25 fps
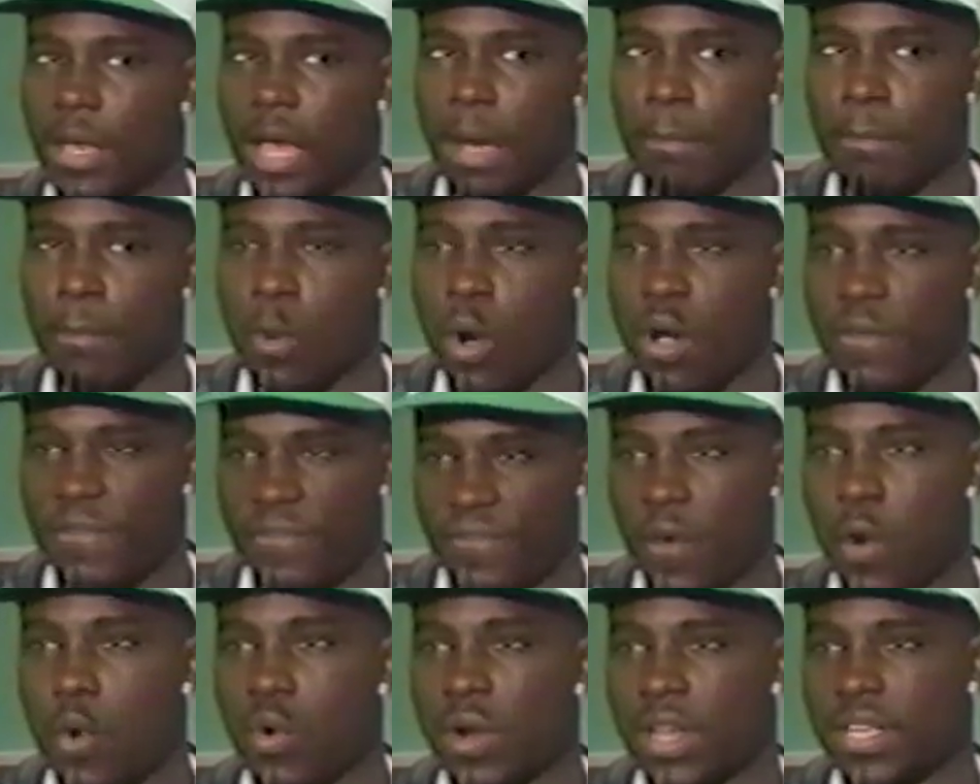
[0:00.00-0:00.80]
I'm more
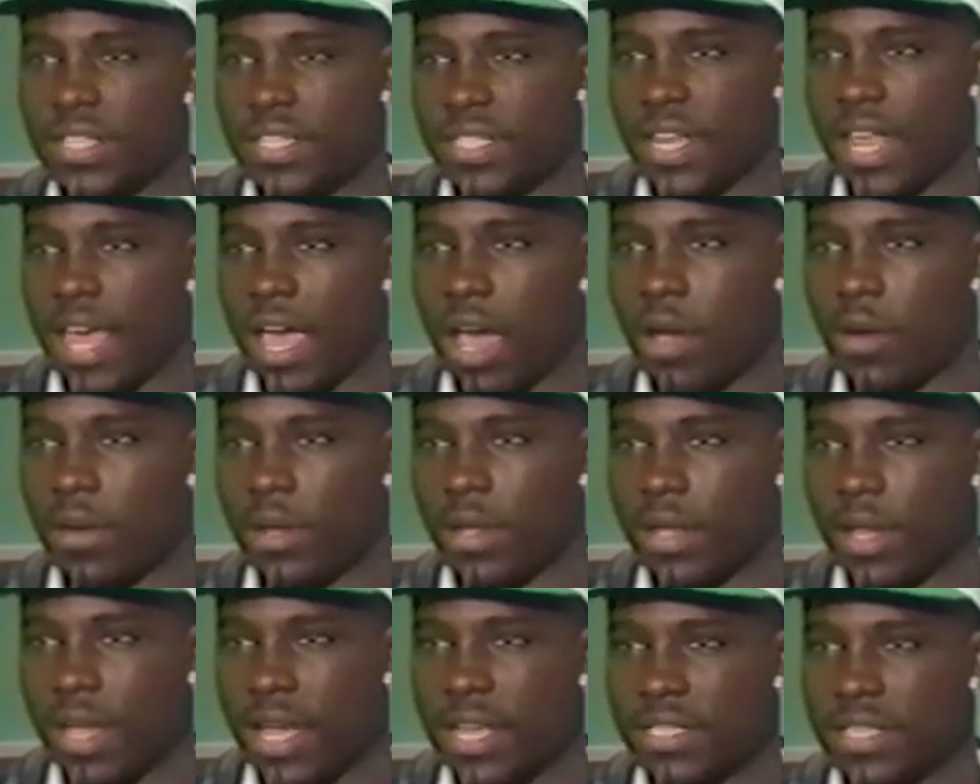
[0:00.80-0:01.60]
focused now
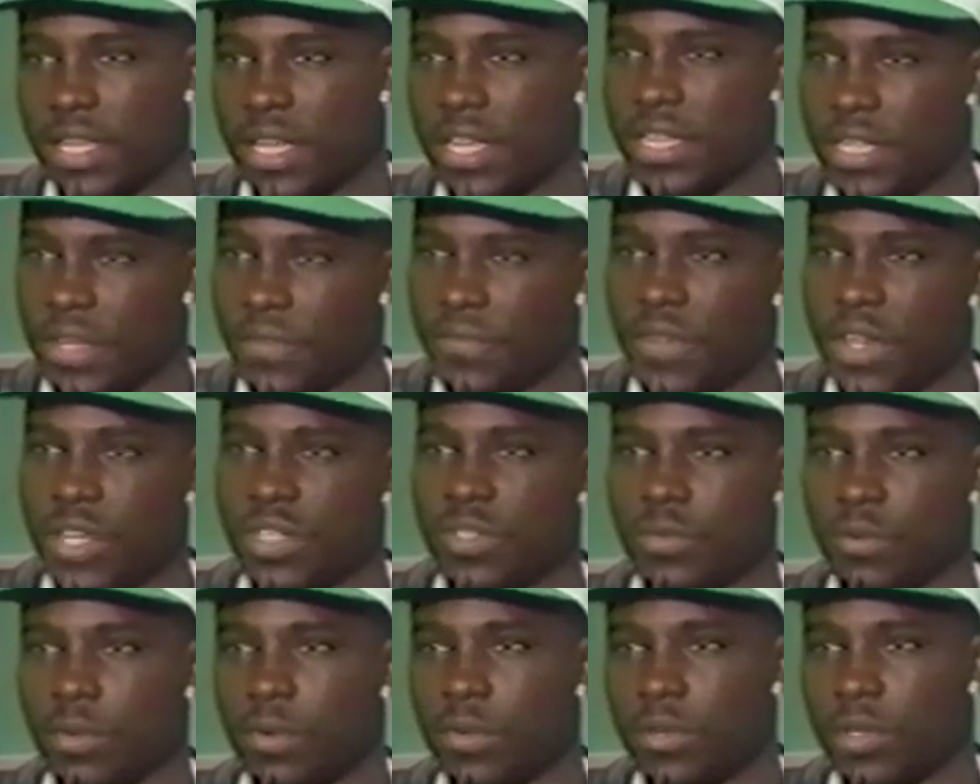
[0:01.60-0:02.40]
as an
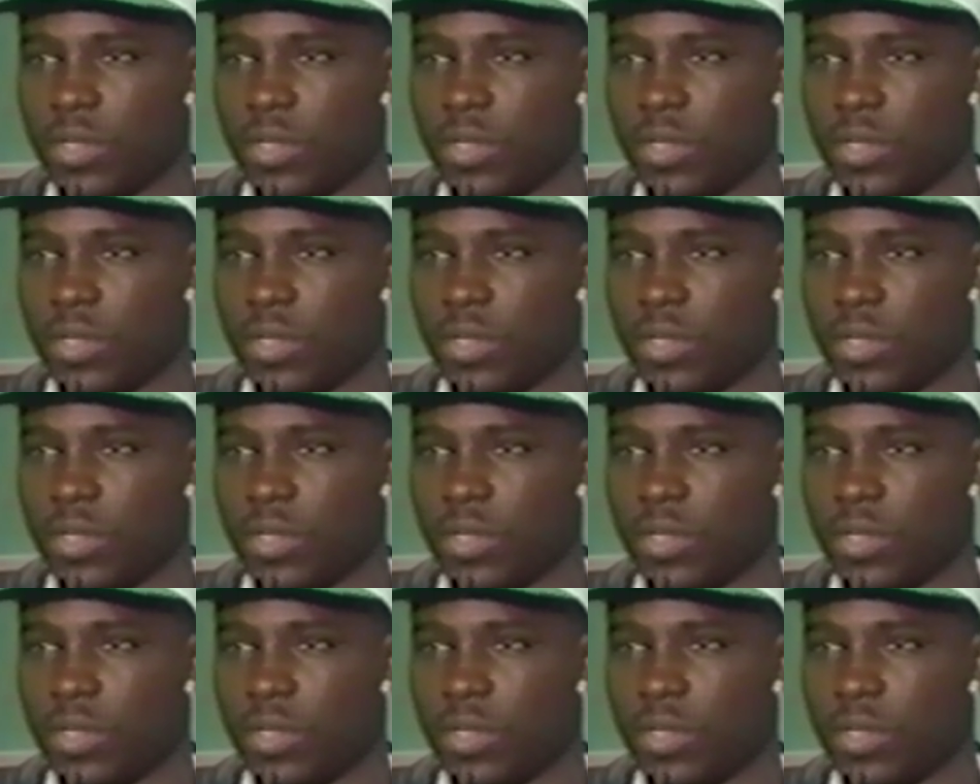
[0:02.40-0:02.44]
individual.